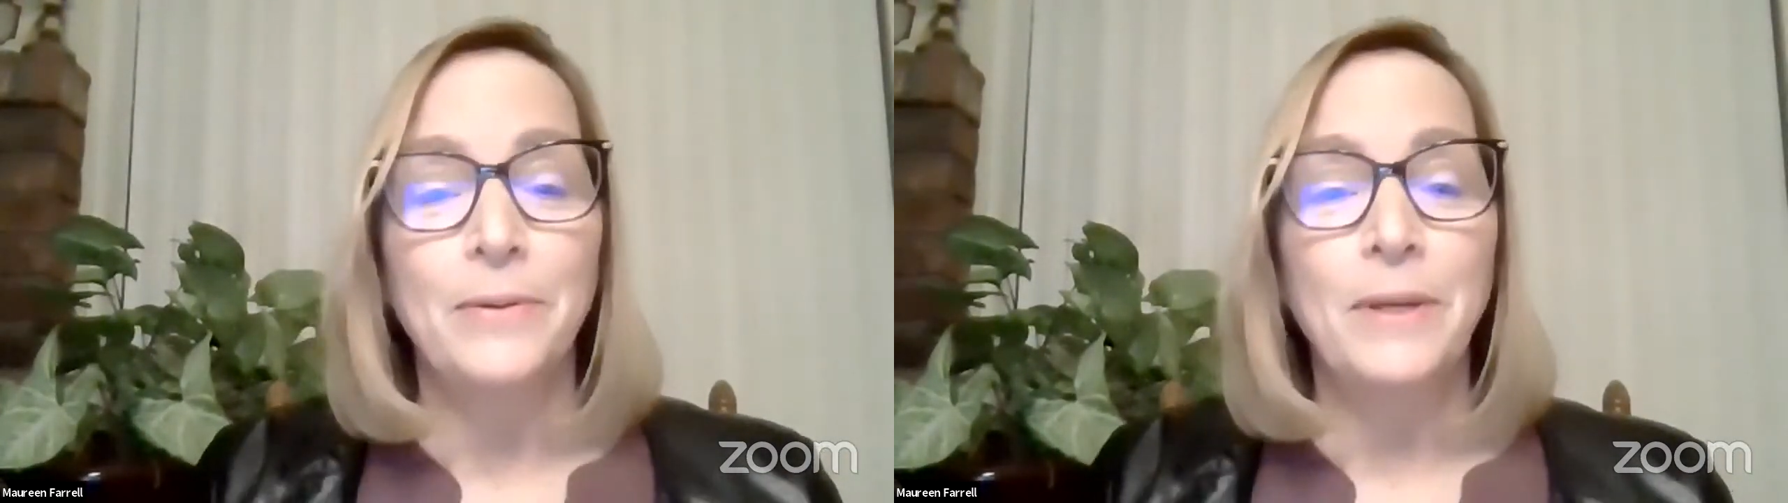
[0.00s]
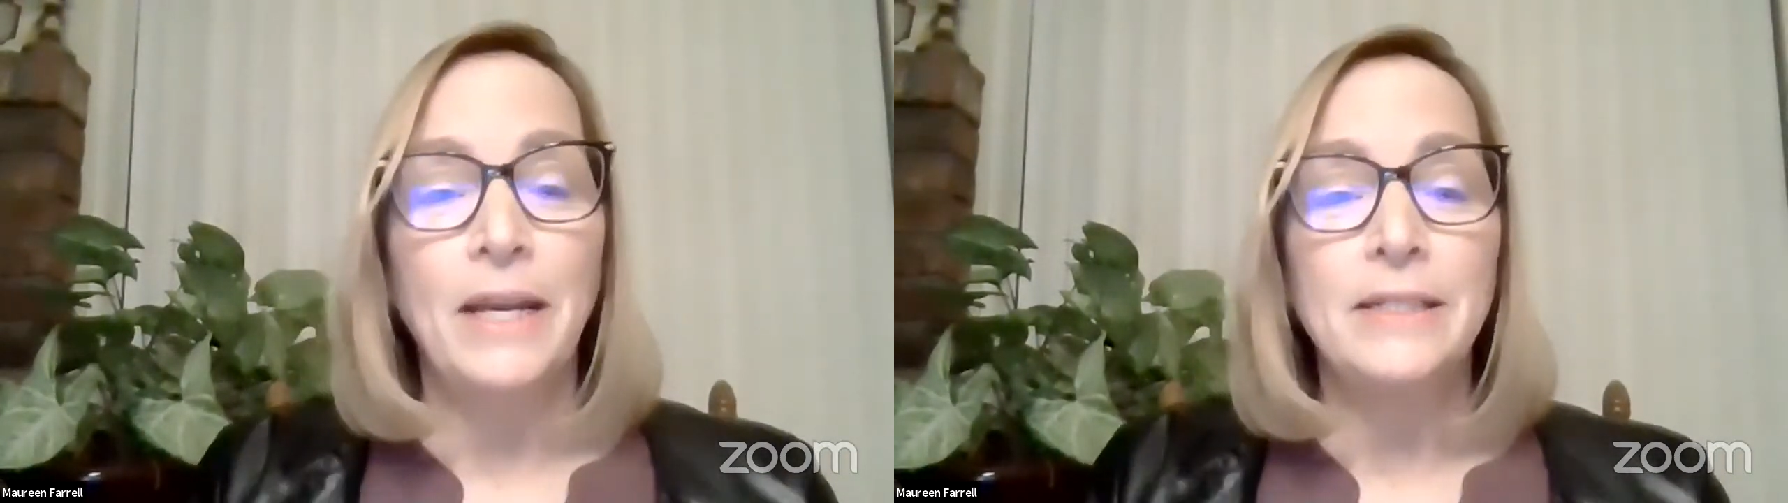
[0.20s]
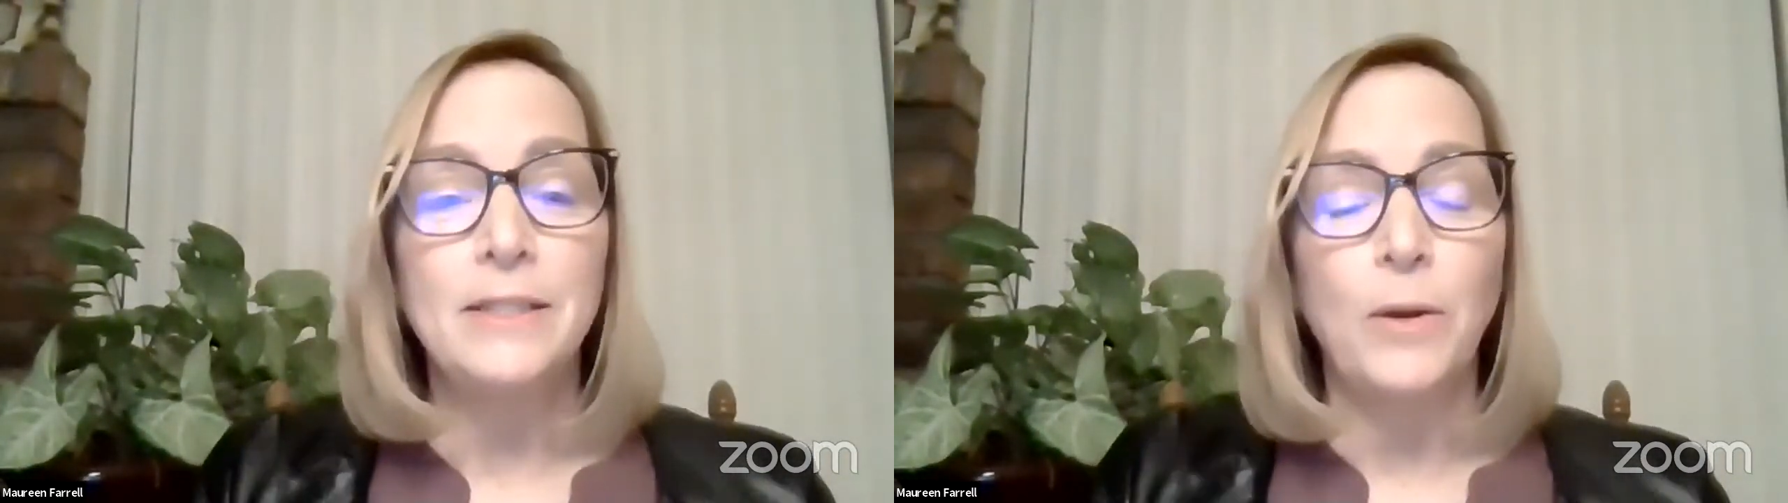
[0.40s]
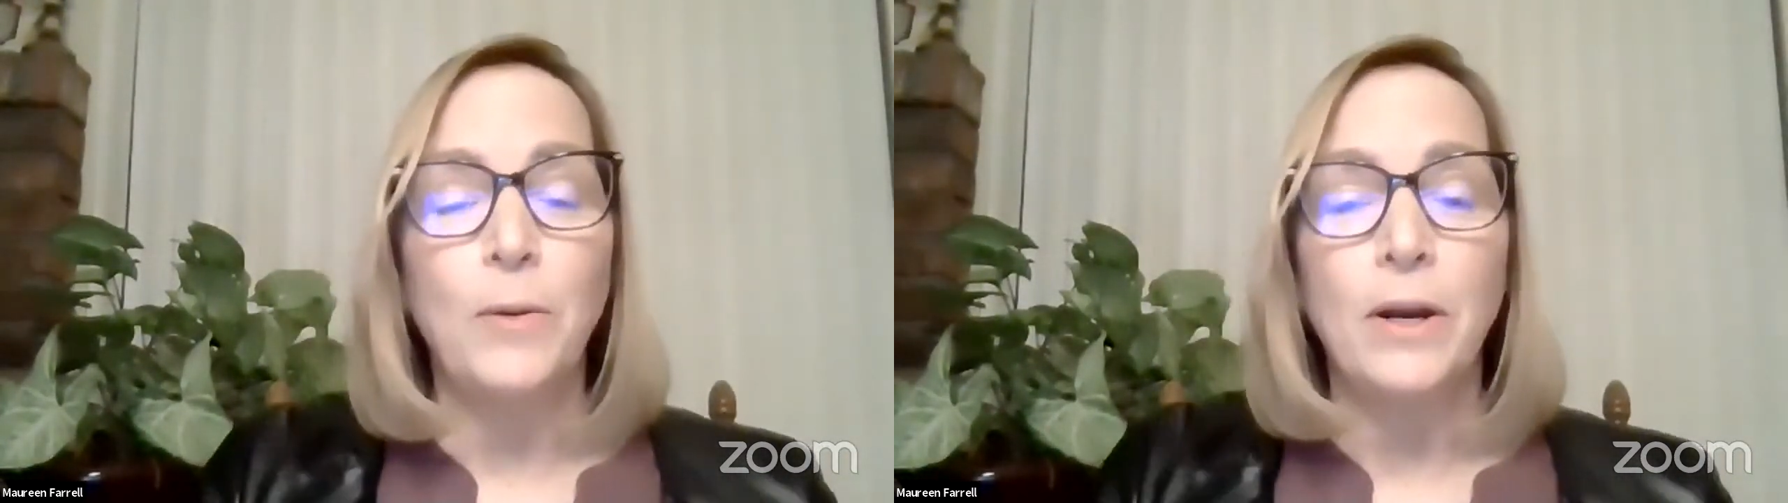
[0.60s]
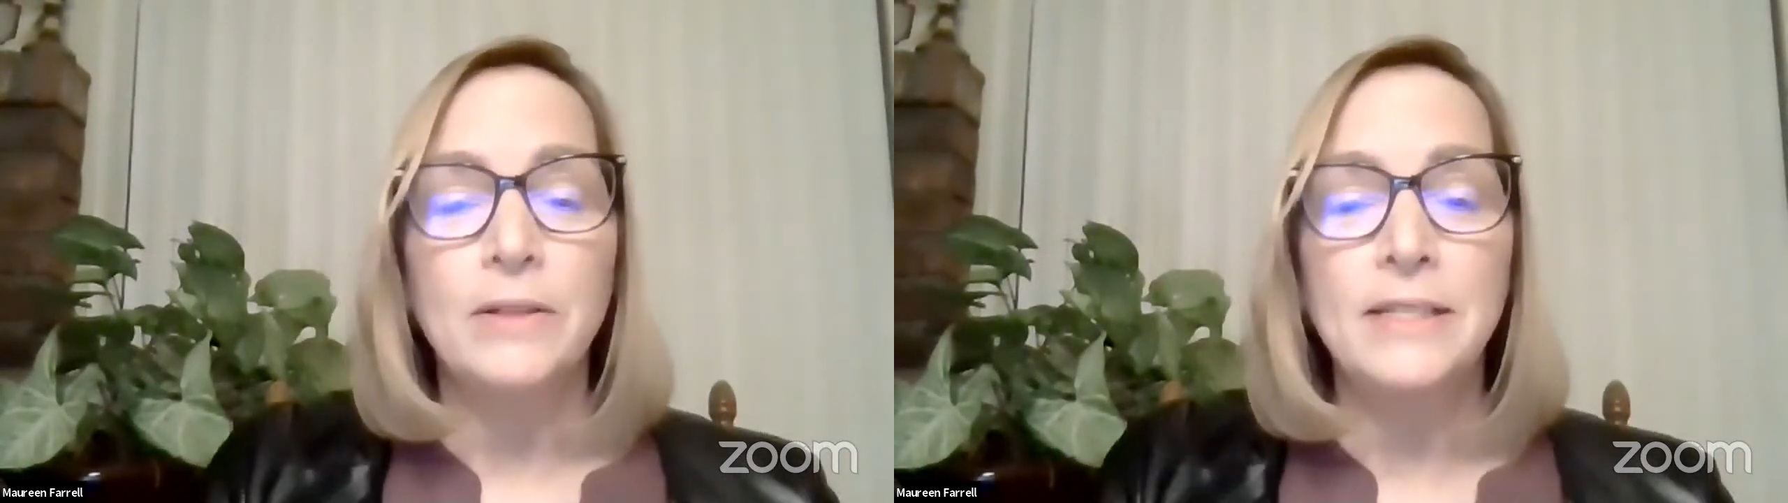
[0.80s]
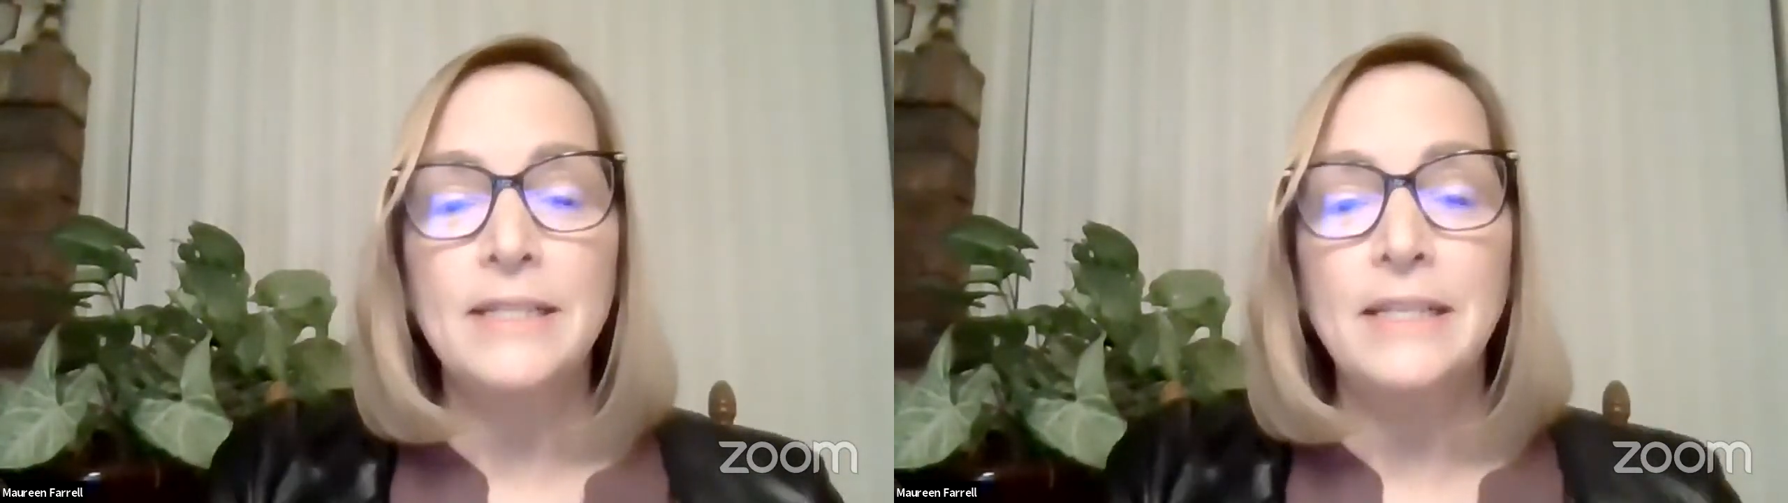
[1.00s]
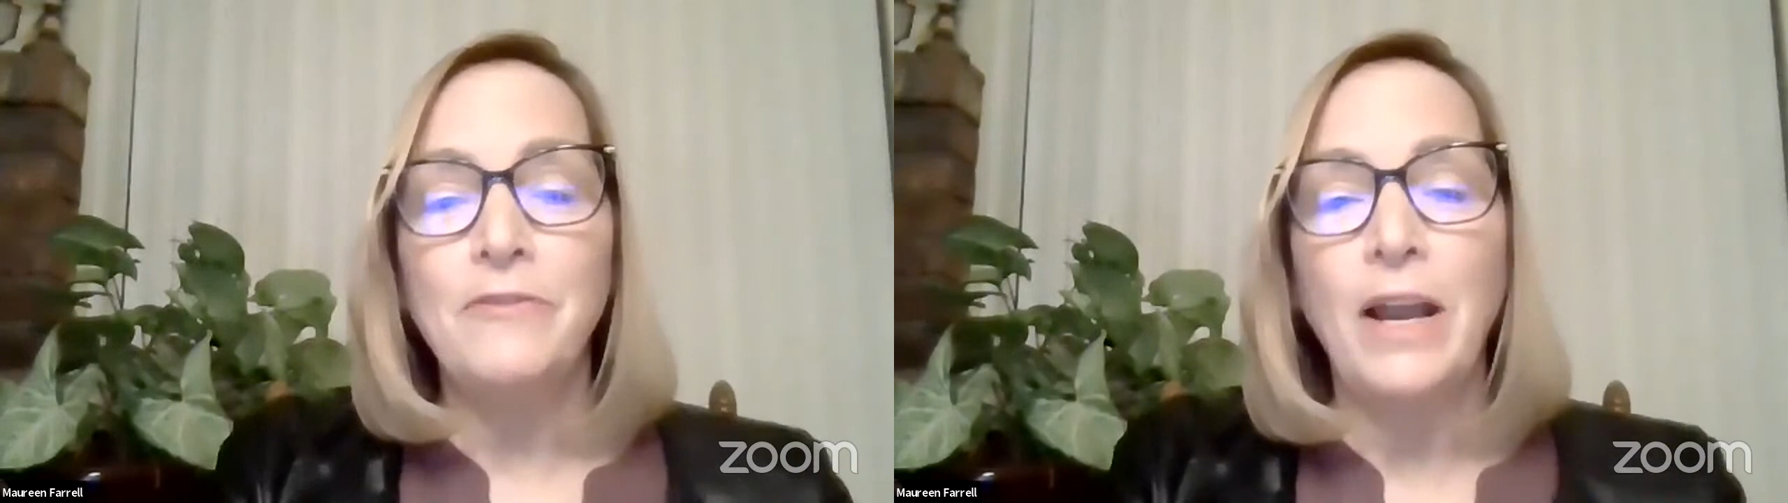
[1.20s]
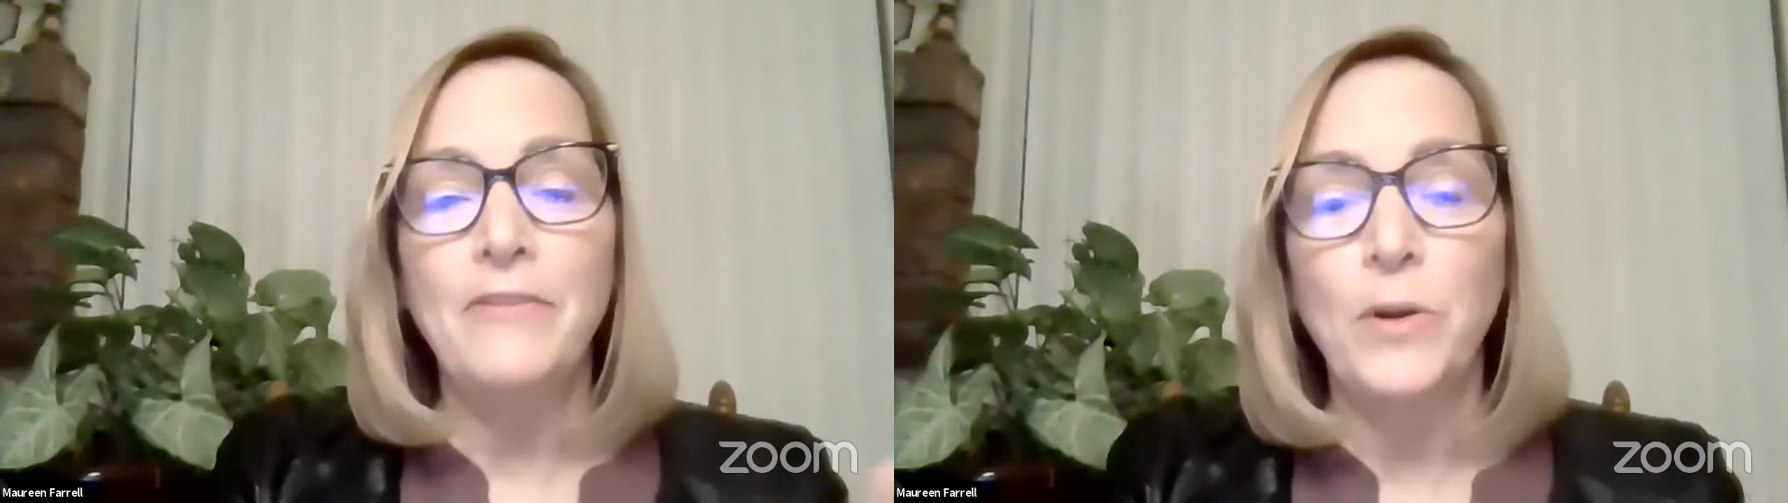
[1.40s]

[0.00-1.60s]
Okay, so our 65